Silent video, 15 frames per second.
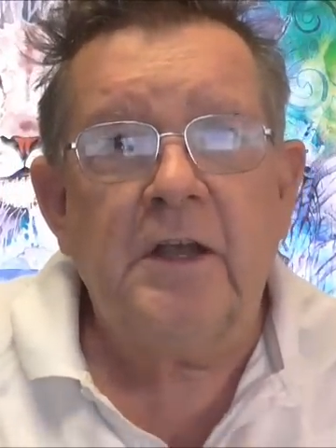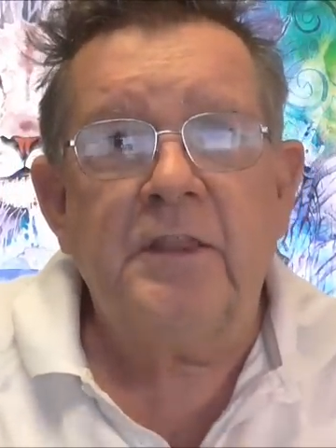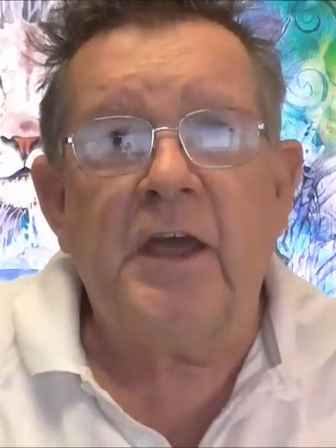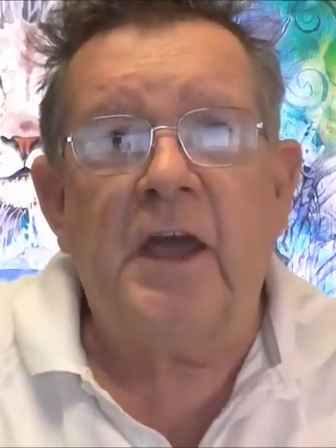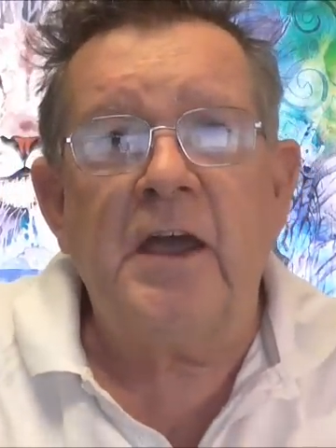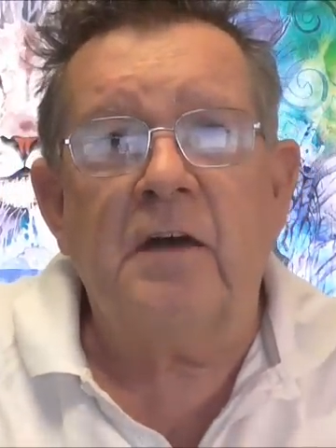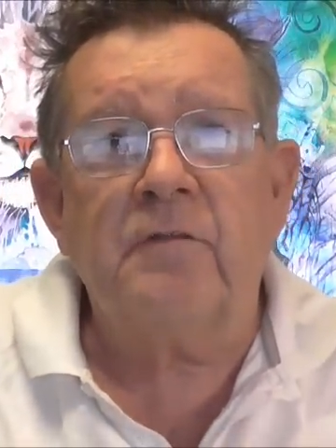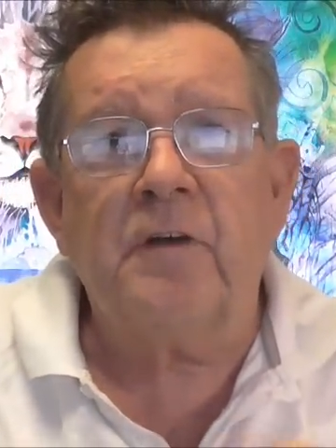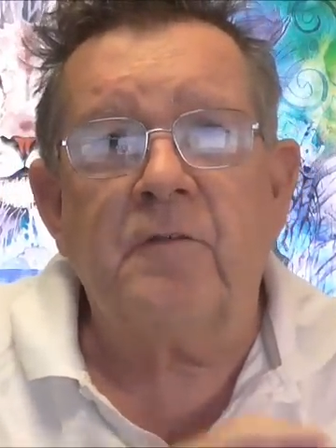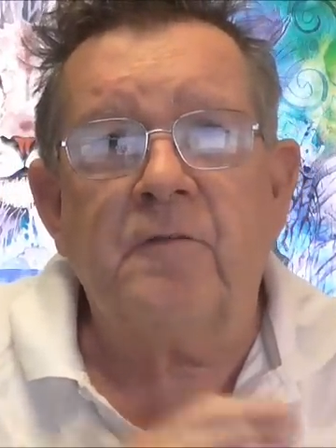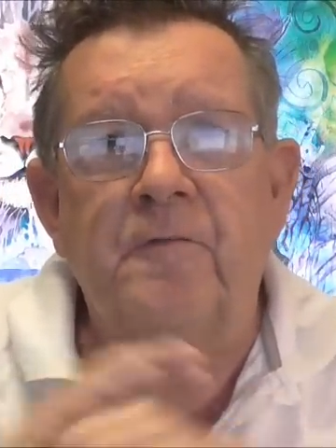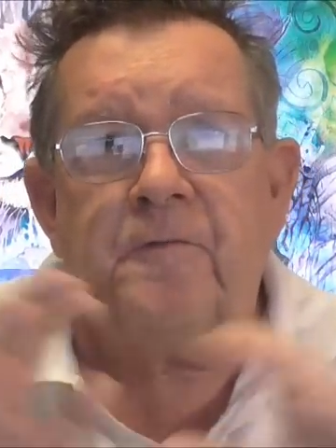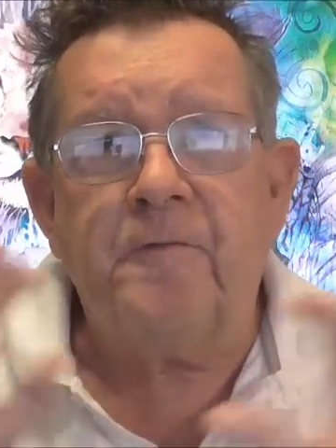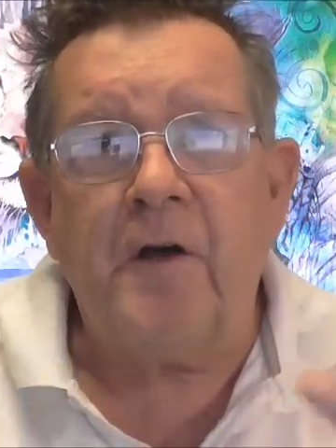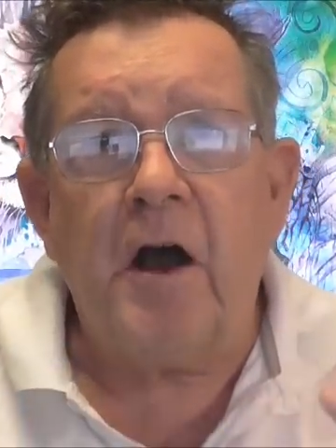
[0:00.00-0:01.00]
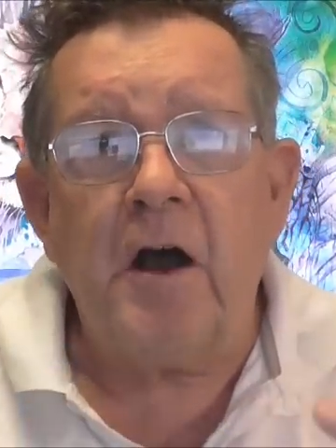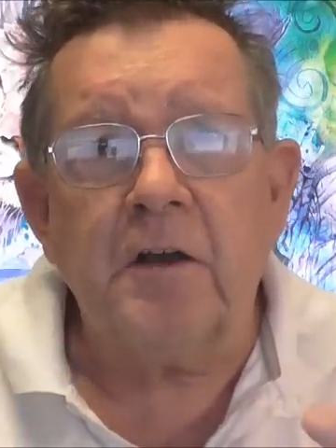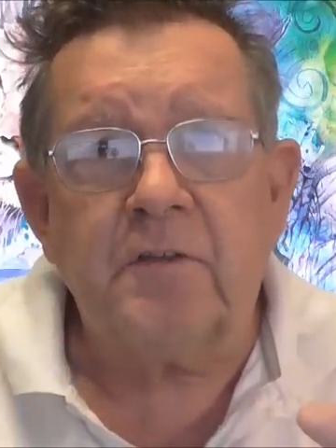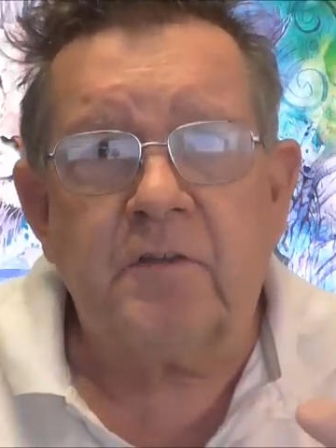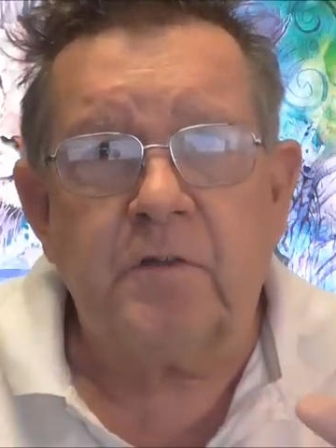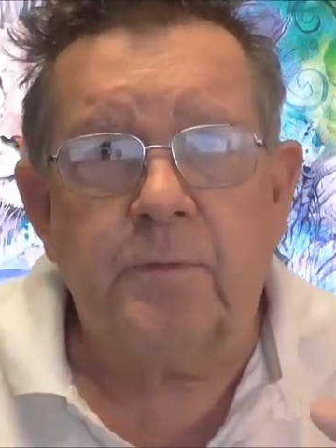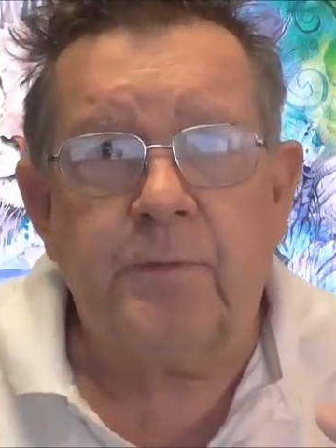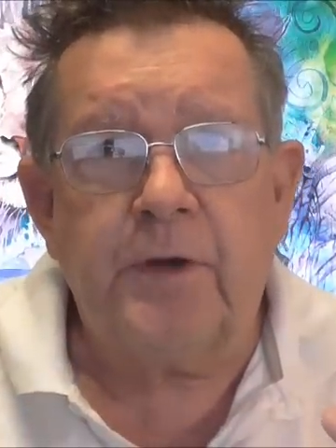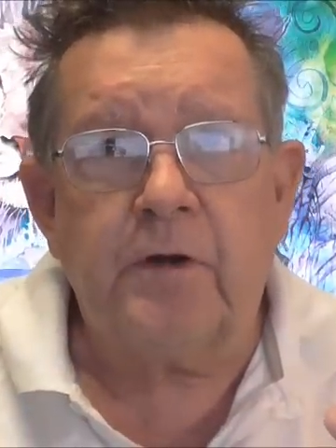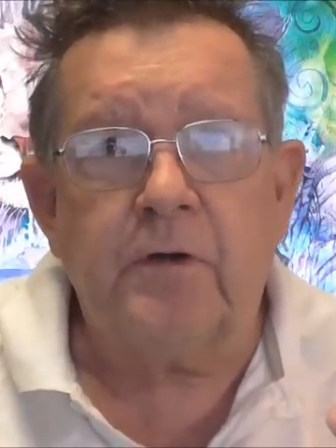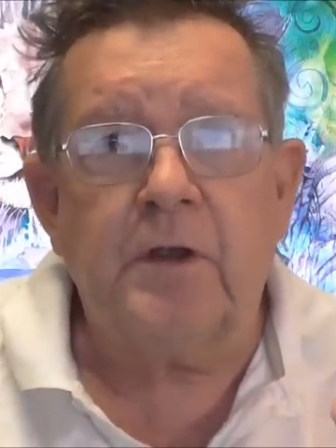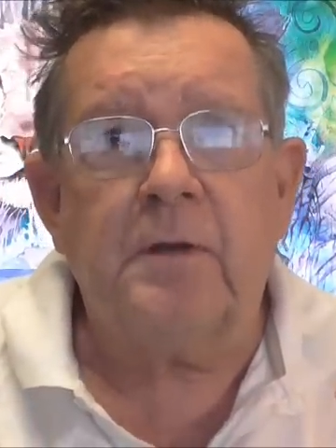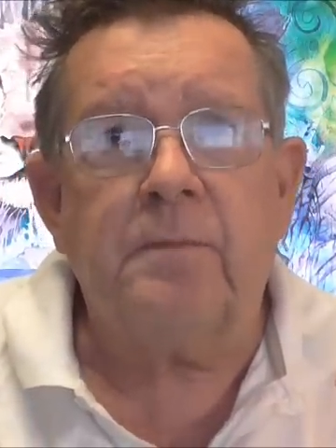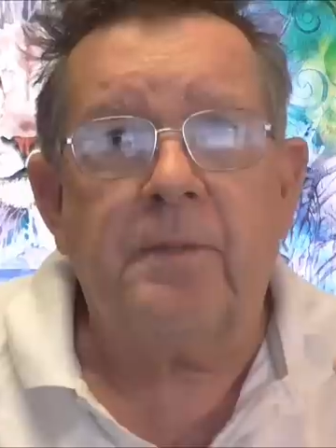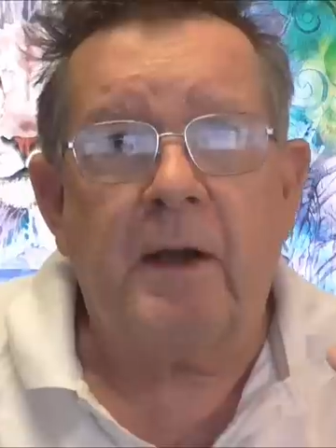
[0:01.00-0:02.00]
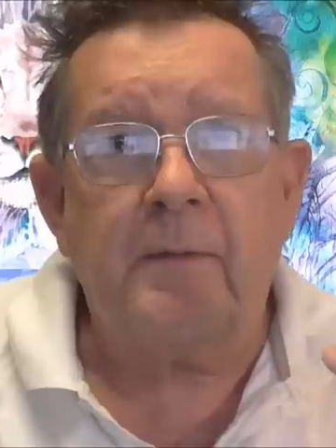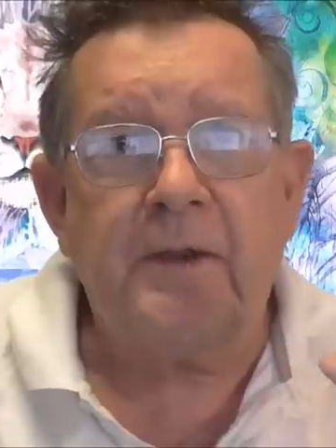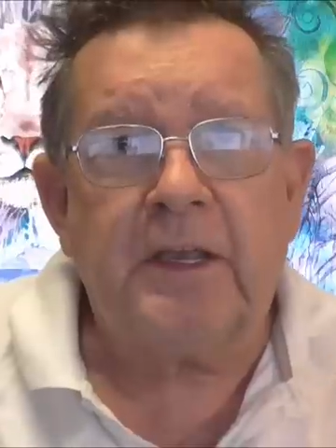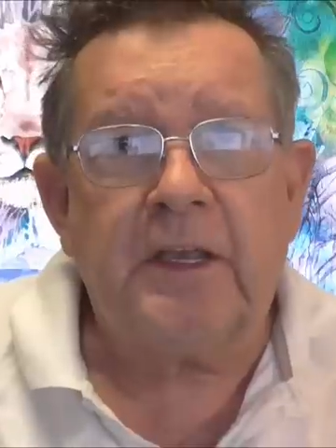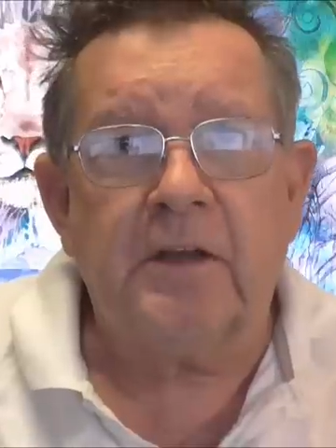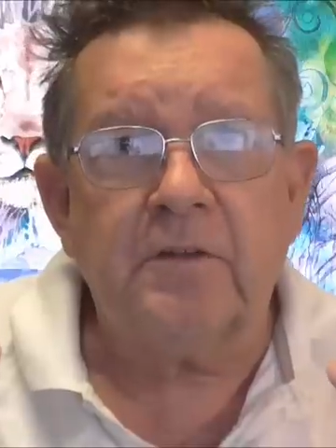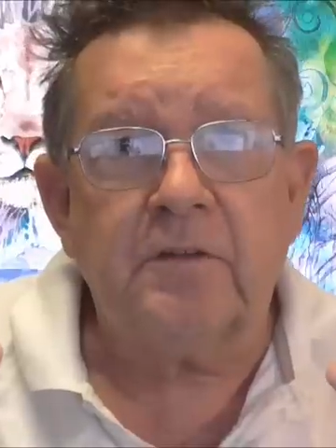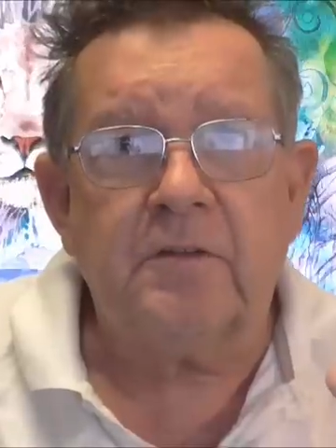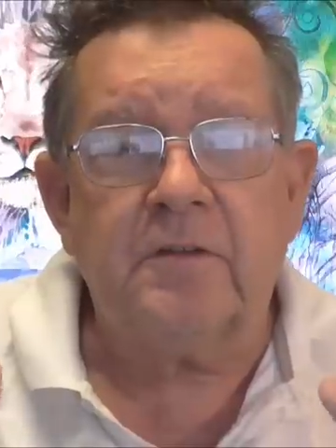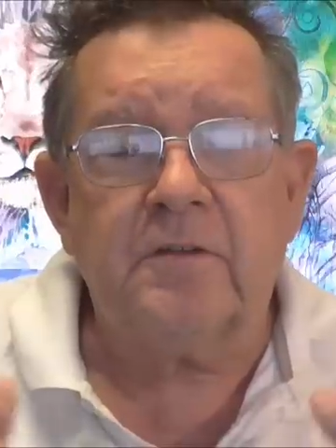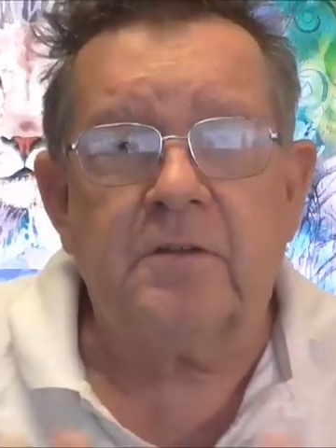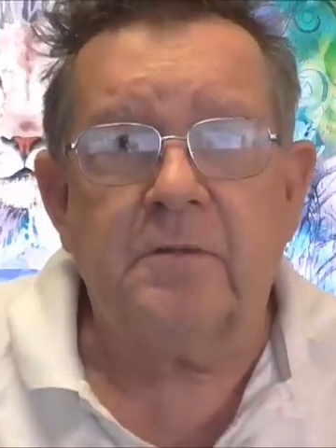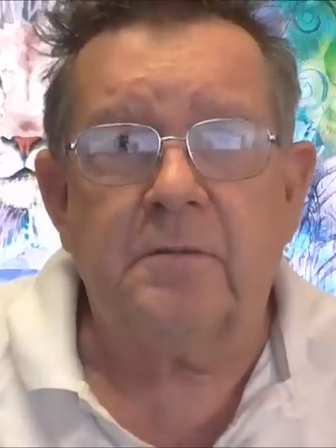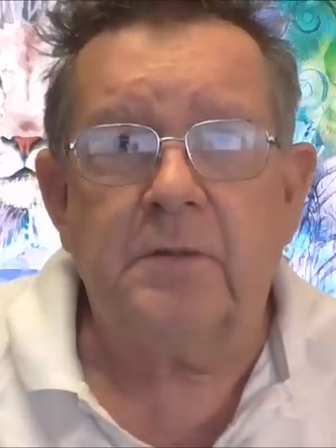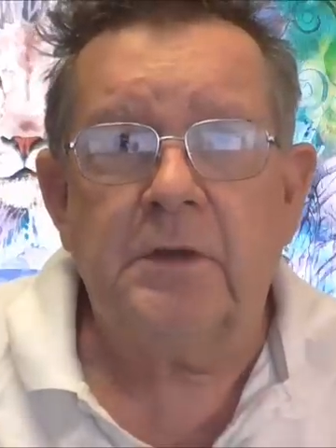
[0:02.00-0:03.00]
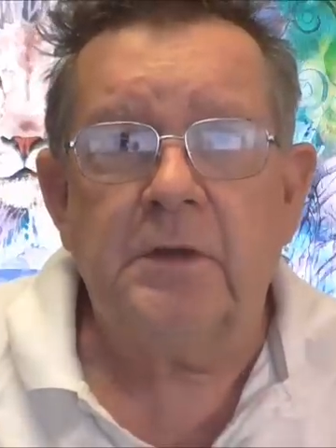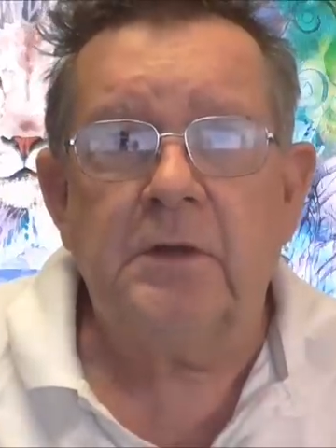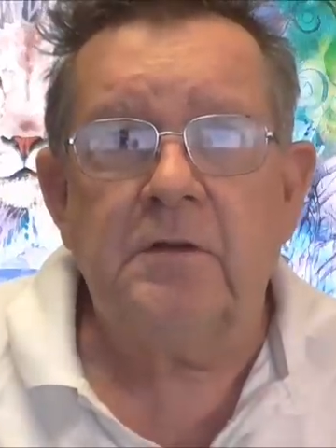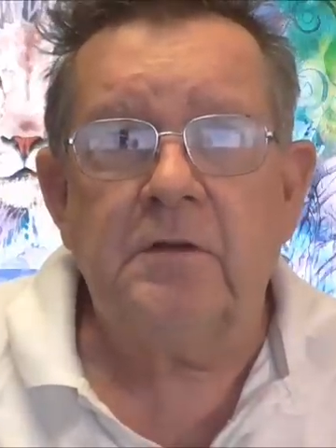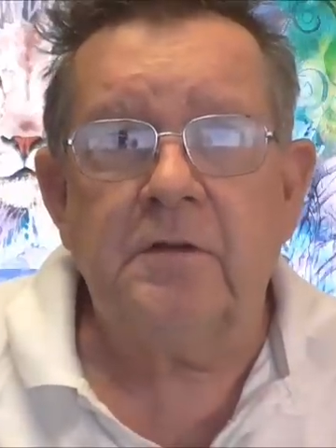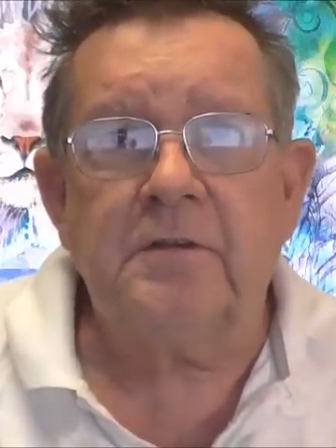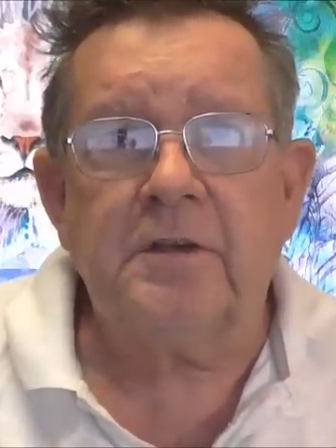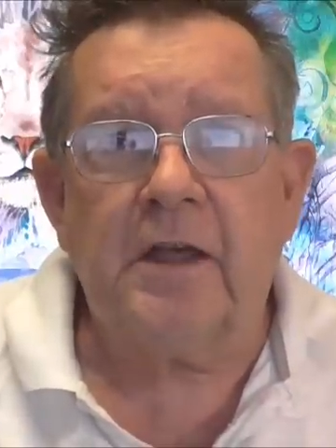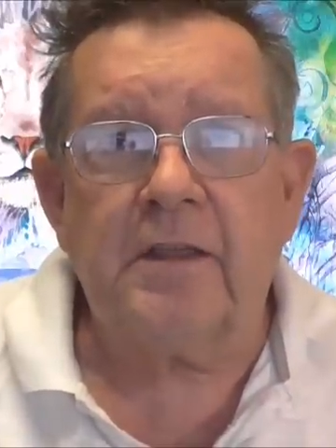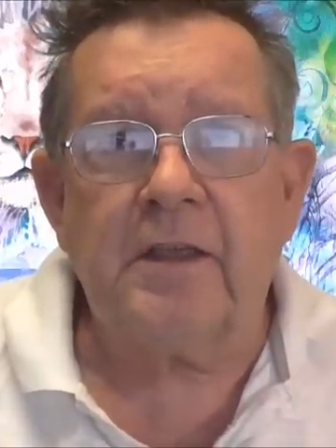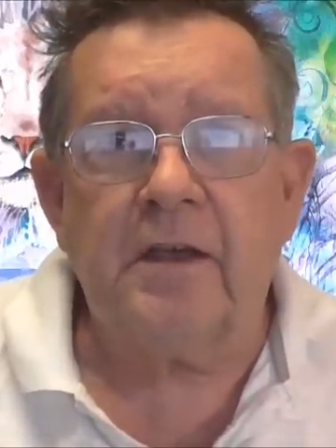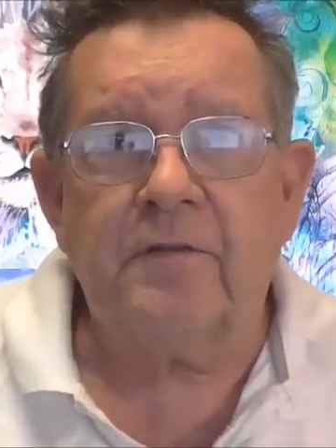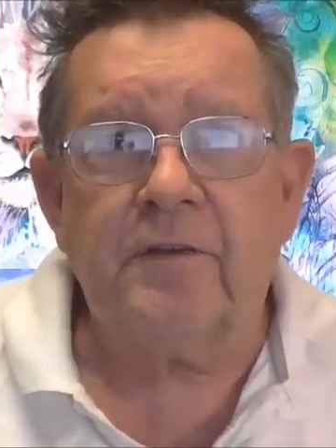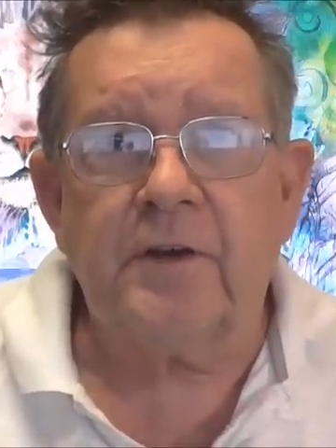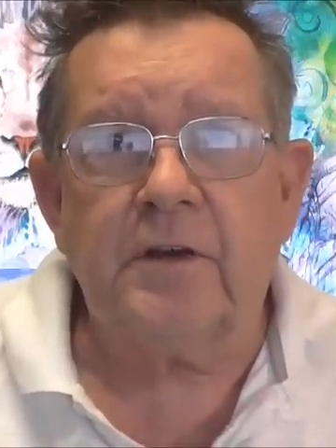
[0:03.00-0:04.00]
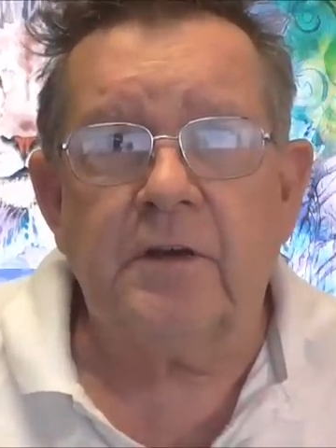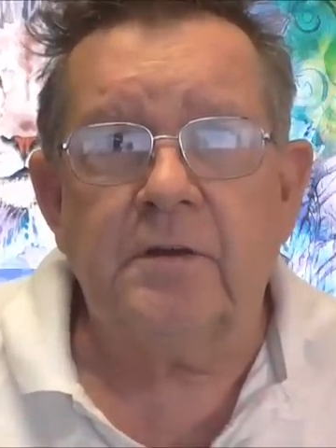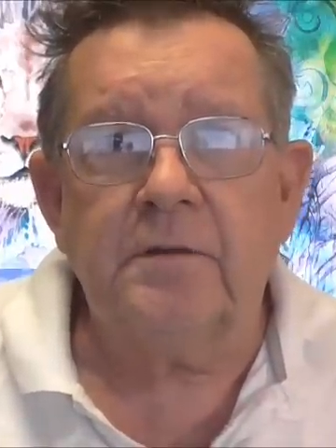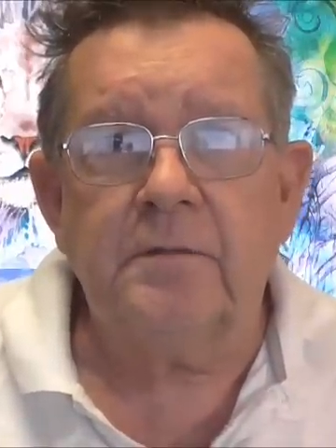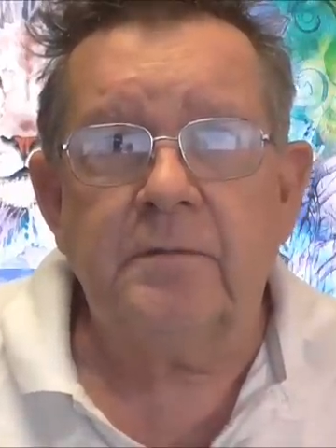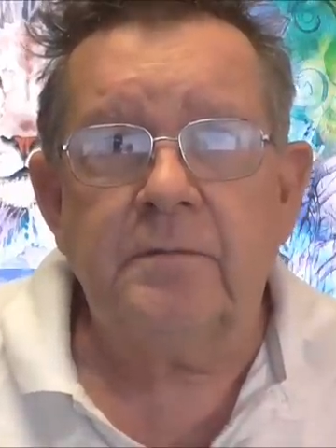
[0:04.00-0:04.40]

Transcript: They have a far superior public health system to South Africa.